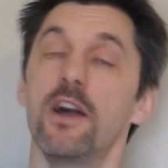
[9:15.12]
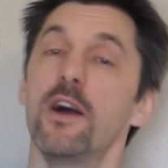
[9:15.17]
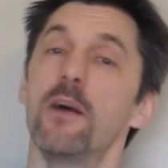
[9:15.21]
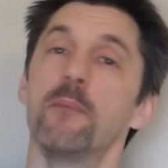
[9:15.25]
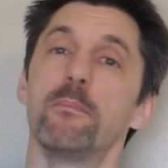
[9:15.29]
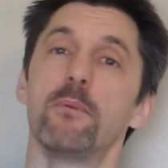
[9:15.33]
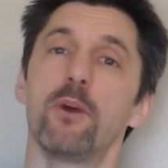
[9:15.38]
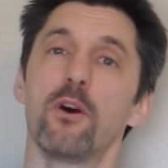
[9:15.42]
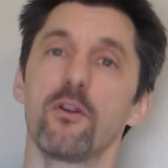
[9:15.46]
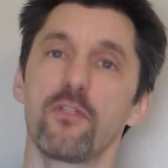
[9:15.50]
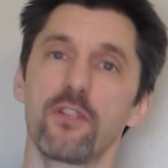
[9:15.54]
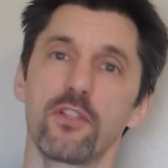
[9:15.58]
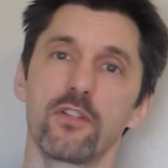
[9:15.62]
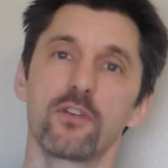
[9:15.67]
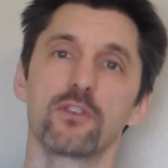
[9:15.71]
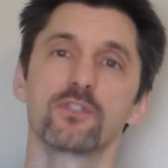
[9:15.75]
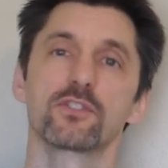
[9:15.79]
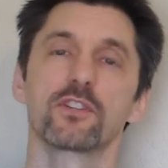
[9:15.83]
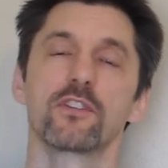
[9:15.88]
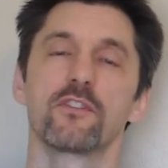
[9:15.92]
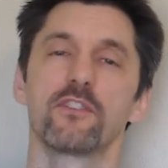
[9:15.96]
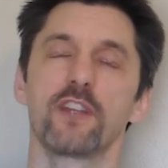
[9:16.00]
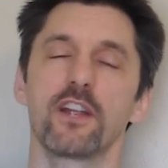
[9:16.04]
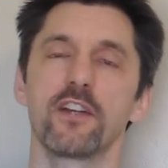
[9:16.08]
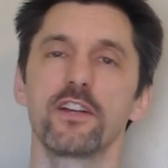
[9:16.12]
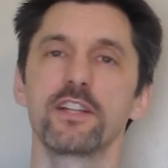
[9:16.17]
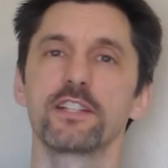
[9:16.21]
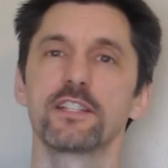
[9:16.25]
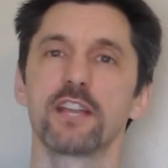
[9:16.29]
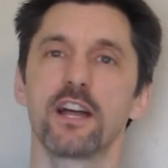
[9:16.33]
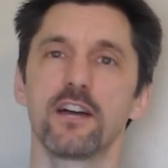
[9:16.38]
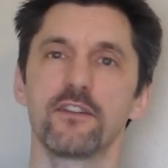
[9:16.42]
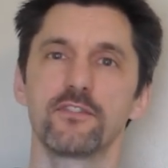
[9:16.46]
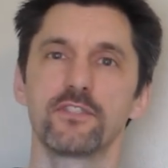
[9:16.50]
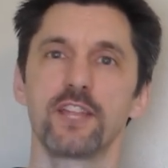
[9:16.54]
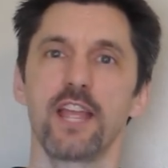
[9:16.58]
Both of those are very
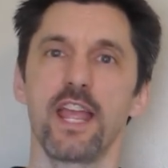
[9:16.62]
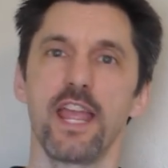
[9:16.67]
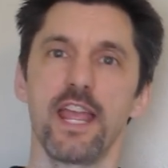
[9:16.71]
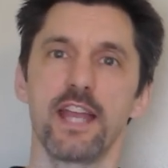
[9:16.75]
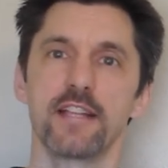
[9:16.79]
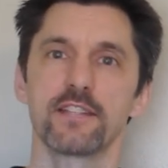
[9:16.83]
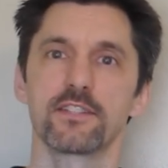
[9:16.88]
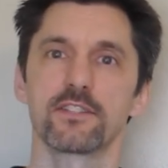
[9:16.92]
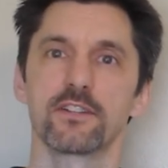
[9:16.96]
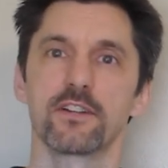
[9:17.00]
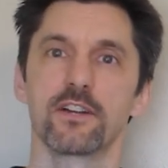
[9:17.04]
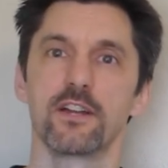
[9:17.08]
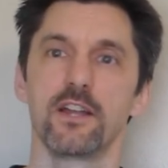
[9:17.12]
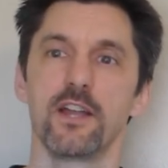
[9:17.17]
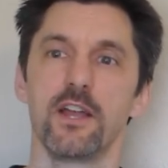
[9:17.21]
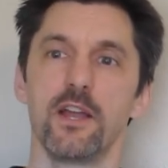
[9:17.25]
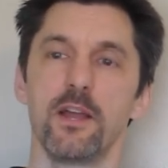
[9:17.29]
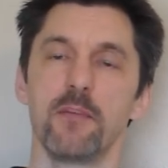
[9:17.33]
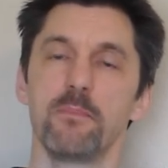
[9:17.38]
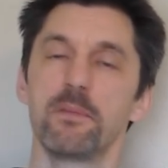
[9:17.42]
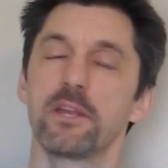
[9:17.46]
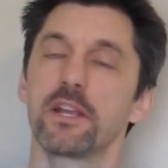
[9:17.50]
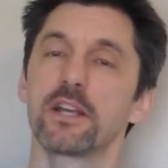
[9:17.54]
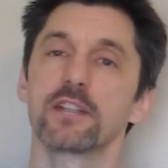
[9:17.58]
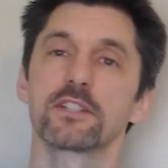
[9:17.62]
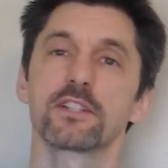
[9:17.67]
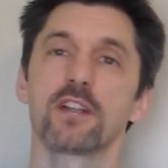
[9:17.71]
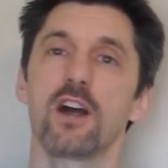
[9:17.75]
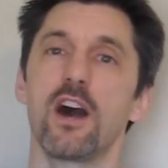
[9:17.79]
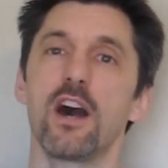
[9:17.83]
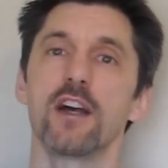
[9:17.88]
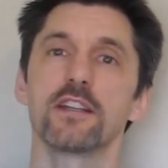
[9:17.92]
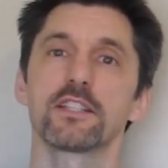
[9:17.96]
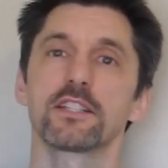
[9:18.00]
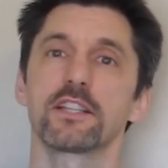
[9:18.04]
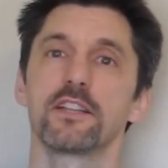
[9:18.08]
tough to answer because
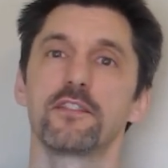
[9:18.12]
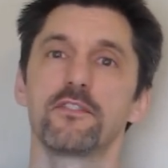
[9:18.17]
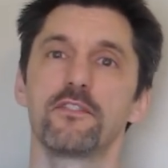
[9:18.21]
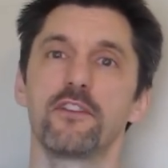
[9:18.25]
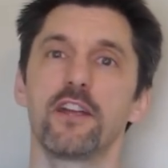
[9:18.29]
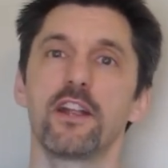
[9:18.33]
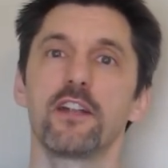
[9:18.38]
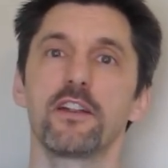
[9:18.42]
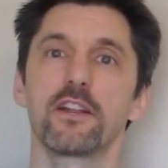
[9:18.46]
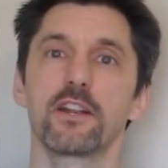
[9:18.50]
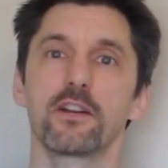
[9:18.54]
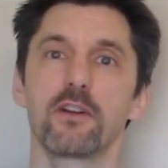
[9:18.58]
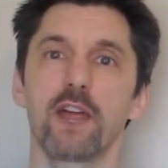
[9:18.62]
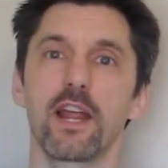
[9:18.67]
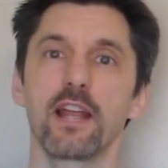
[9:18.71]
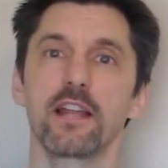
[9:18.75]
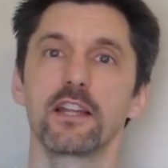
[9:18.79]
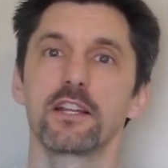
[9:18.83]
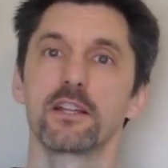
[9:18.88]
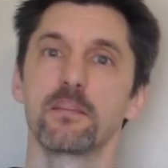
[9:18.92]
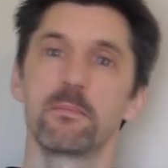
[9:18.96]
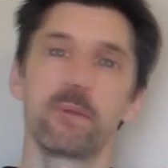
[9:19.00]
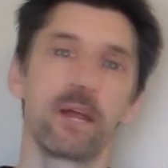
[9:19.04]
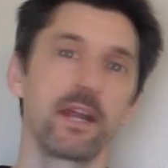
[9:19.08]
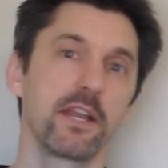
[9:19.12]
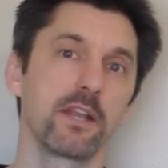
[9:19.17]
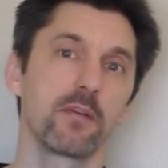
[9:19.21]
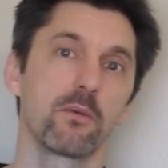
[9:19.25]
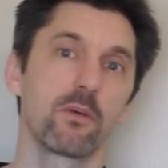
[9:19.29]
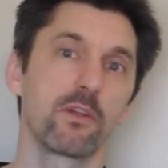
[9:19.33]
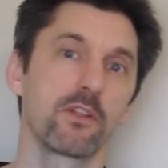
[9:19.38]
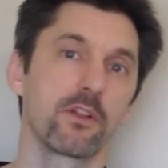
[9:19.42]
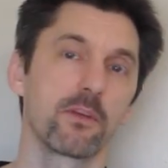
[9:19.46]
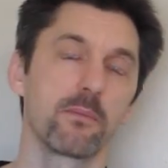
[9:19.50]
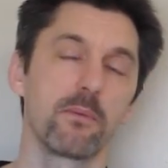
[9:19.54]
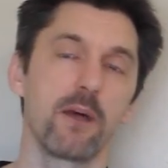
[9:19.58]
costs can vary greatly depending
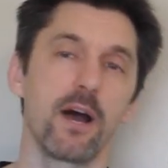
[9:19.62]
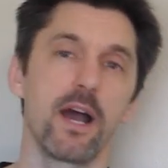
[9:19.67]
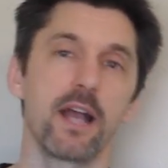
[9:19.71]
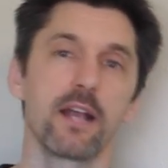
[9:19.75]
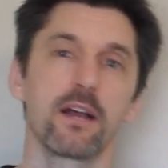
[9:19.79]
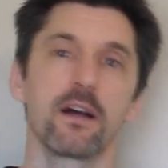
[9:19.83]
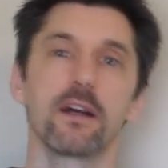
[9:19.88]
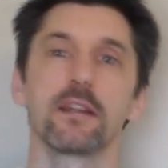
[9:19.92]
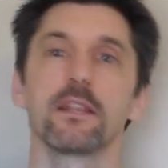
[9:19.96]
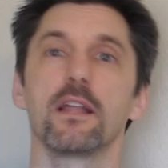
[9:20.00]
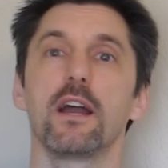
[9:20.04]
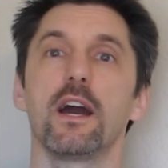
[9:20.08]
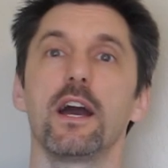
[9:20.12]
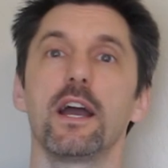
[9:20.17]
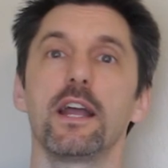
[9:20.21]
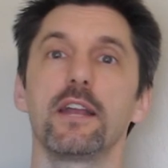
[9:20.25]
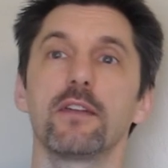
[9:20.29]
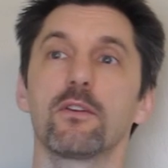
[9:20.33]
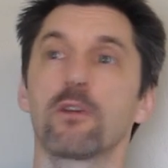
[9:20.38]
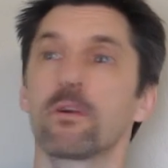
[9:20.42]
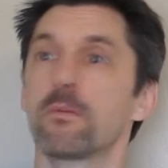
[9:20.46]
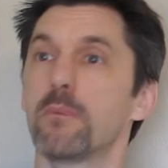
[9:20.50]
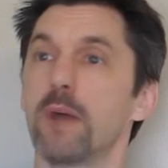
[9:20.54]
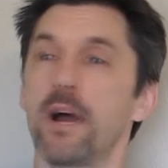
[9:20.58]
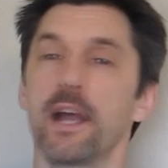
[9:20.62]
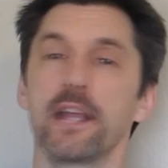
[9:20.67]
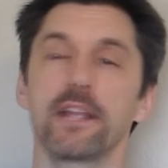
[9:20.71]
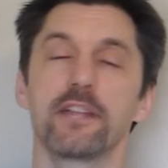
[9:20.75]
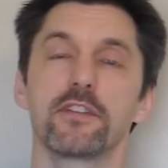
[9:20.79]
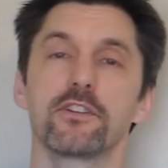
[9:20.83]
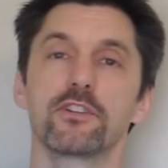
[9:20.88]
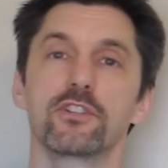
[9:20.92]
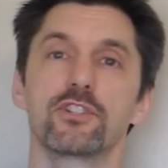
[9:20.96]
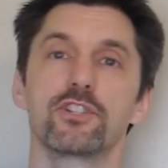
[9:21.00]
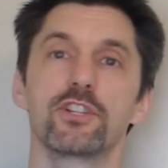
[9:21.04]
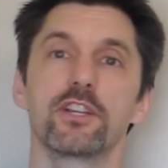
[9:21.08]
whether you're buying online or buying in
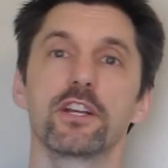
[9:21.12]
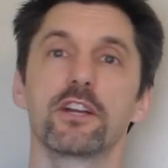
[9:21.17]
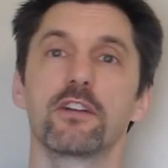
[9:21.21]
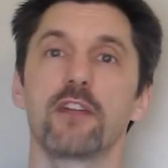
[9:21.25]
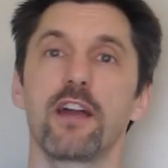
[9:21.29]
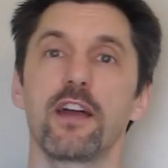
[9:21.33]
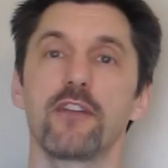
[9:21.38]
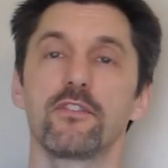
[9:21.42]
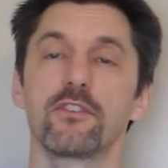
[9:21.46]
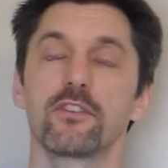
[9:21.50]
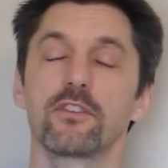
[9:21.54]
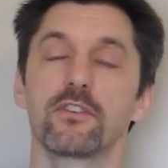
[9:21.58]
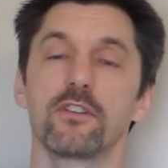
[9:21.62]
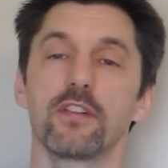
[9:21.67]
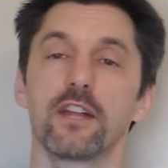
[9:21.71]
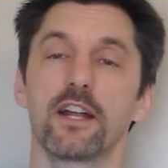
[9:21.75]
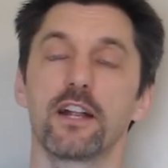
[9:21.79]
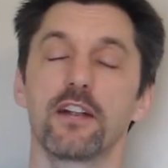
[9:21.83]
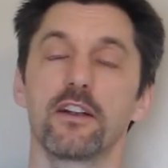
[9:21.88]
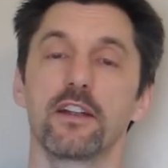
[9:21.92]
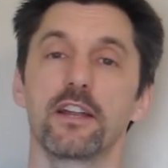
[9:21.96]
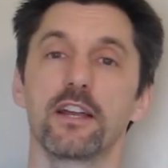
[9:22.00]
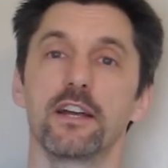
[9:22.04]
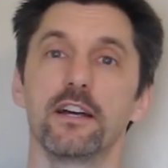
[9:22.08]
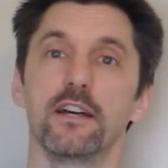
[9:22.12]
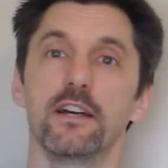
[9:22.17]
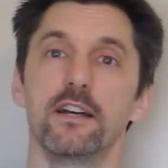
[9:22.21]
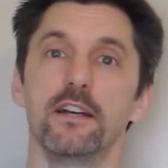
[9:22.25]
your geographical area.